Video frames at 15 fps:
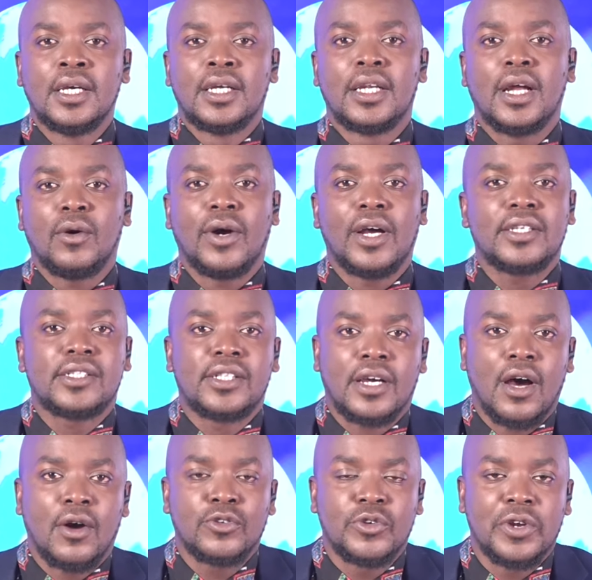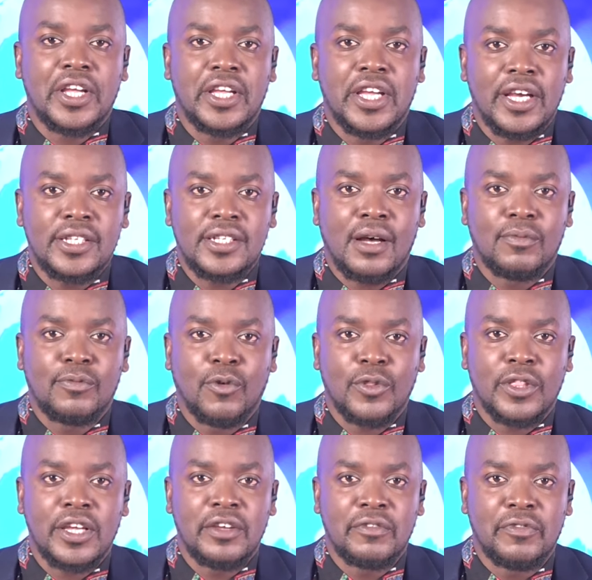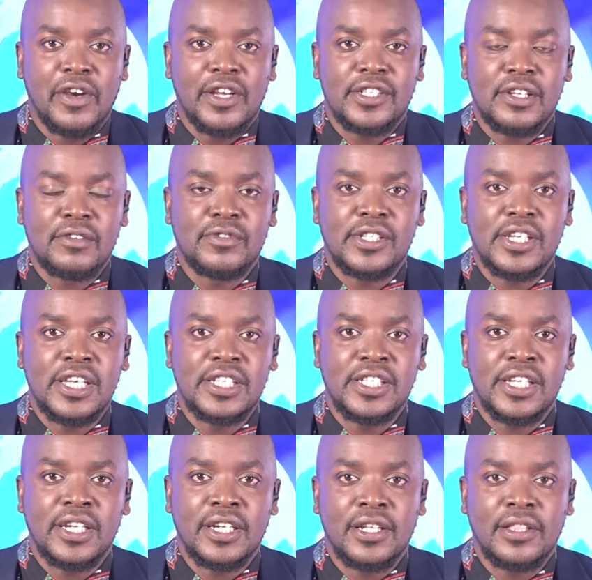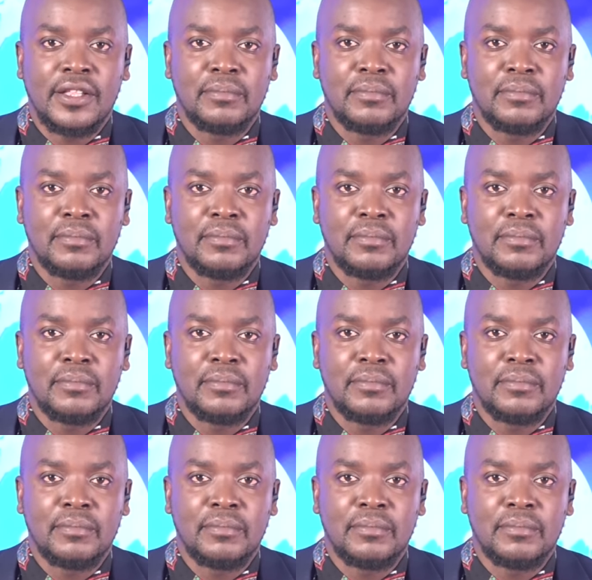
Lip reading: Now, as the country gears up for the festive season,